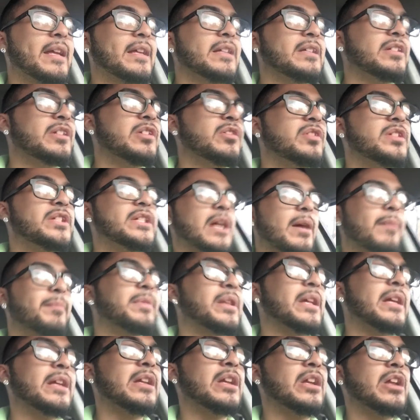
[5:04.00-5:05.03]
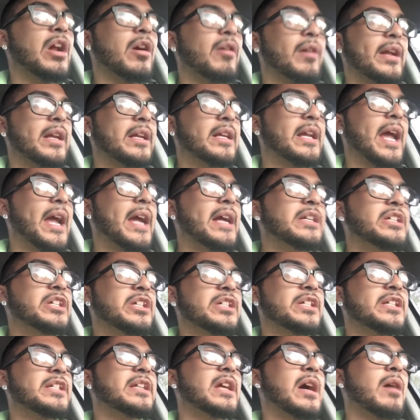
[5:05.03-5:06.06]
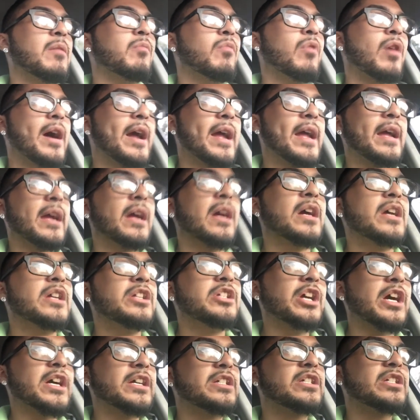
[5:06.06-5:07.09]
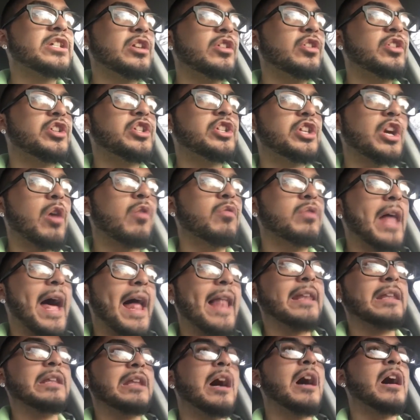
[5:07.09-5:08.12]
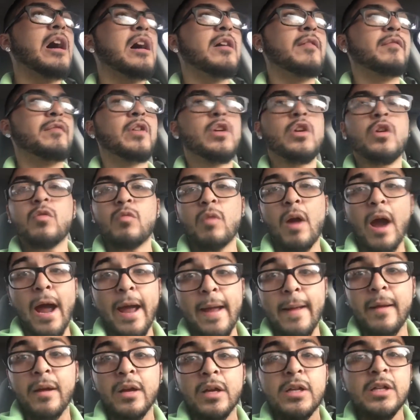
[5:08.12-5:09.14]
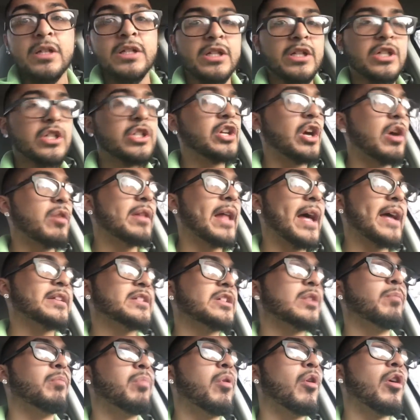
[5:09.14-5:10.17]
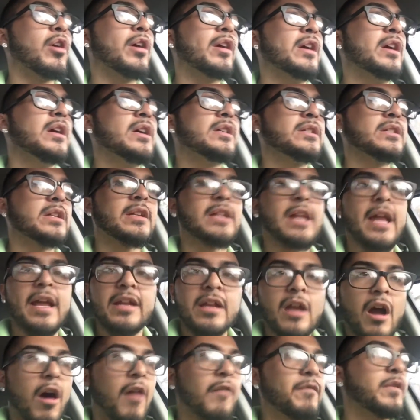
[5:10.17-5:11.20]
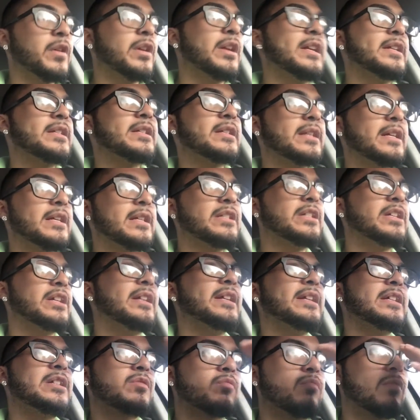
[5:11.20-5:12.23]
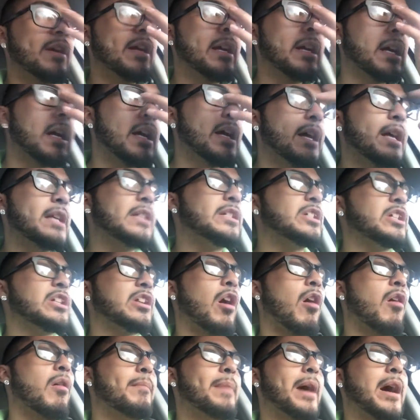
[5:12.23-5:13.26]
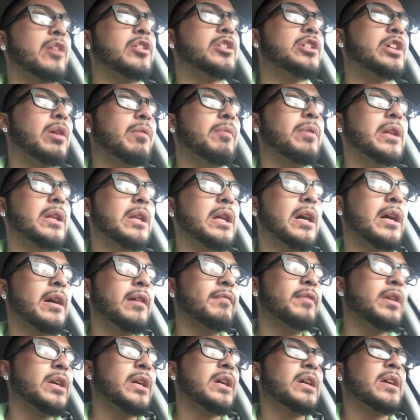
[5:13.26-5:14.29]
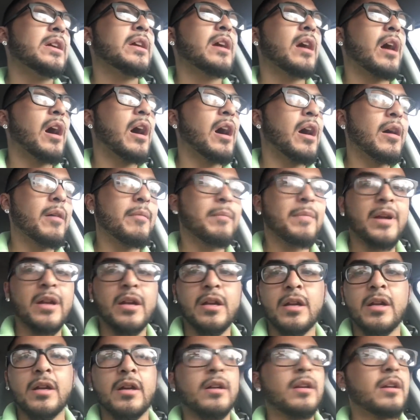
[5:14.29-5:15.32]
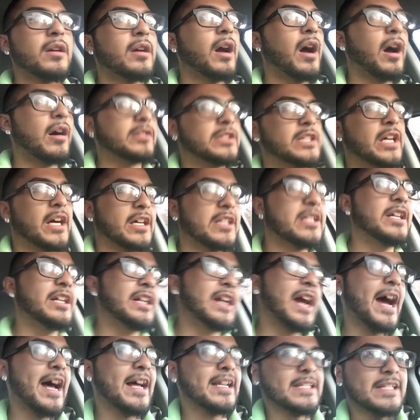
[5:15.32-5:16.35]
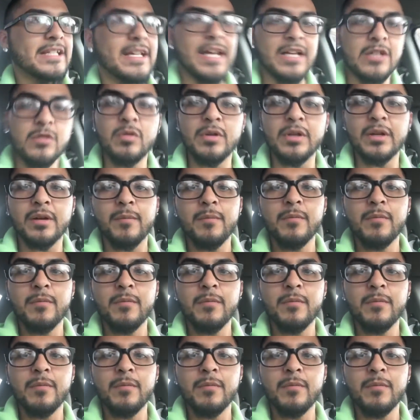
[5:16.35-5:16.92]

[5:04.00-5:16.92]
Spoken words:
it, do something, you know, engage in some way just to show that love, right? Just show that support. So thank y'all for listening to this week. It's just all about showing love. I'll talk to you guys next week.